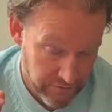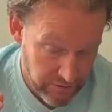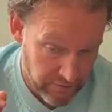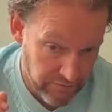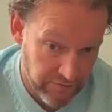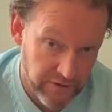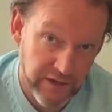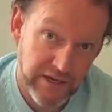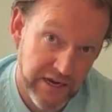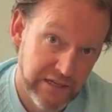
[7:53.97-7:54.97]

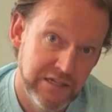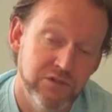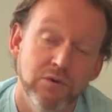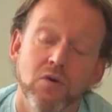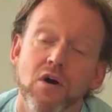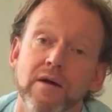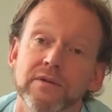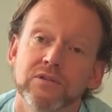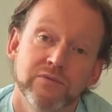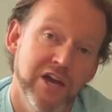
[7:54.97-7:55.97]
of getting these
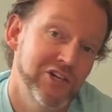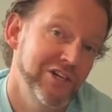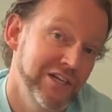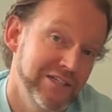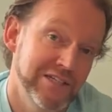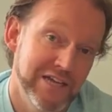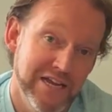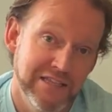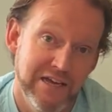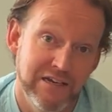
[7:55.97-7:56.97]
requirements, we actually need to
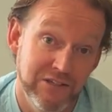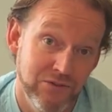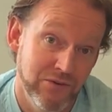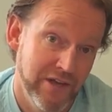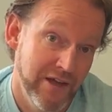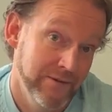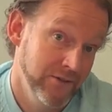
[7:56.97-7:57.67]
take that into account.